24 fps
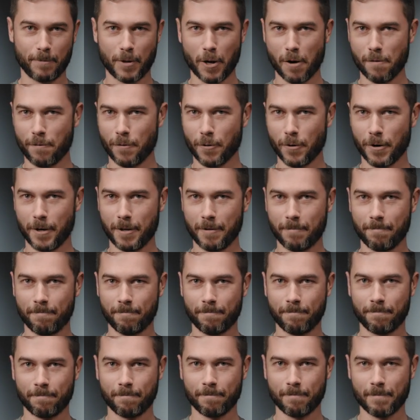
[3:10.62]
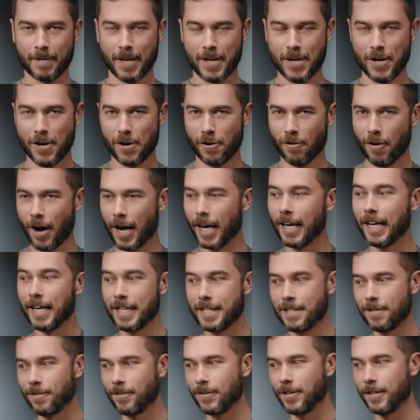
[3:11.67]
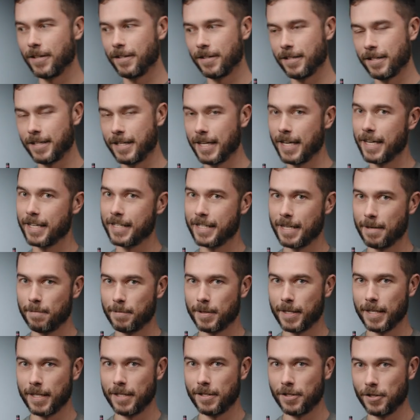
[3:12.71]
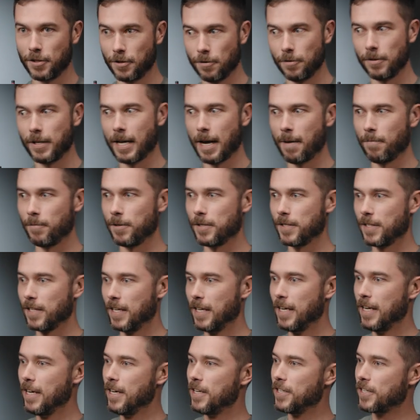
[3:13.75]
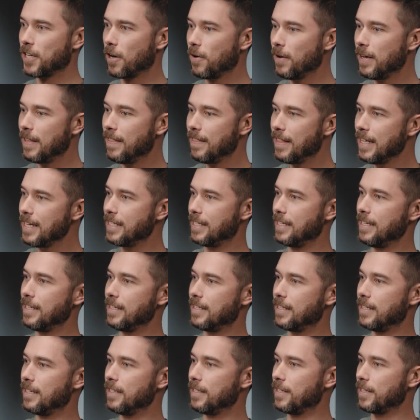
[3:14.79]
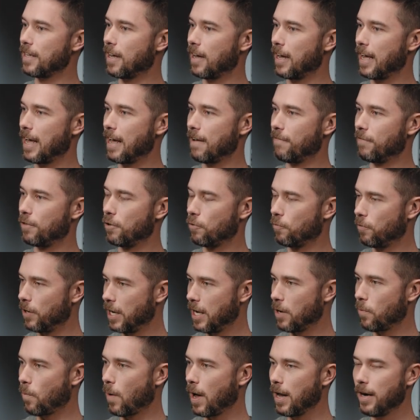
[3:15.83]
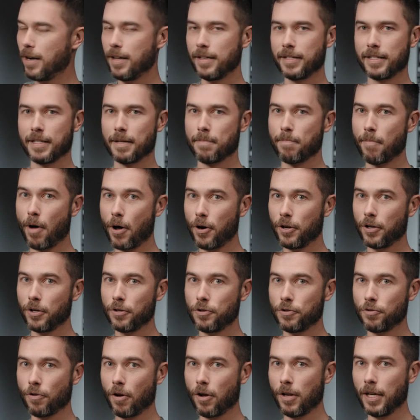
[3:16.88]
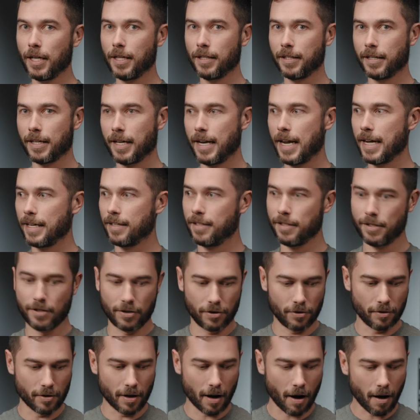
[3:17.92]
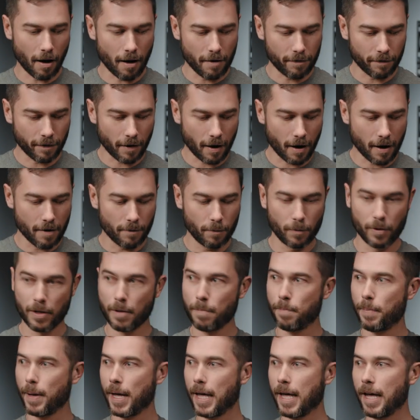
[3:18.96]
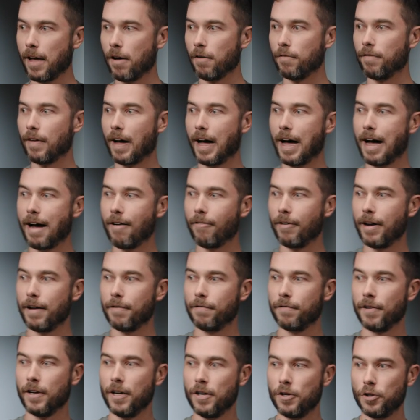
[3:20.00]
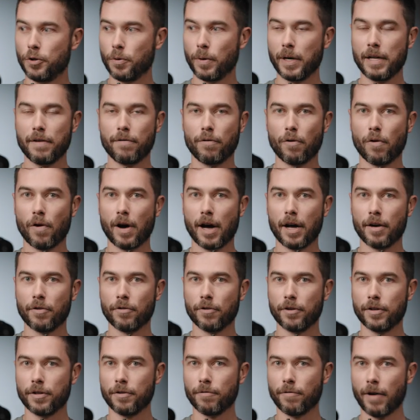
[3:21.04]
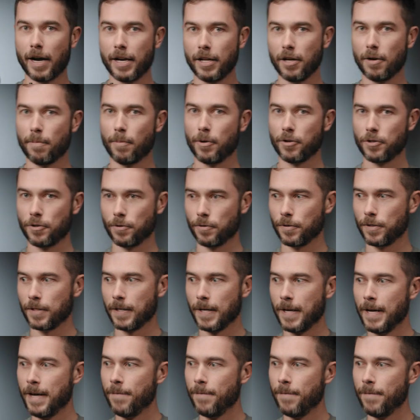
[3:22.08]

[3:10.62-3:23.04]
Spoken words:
Go for it. All right, let's look at the DSMC2 cameras. So in this instance, I have the rear one as the motor controller connected to the Hi-5 with a pair of RF 2400 radio modules.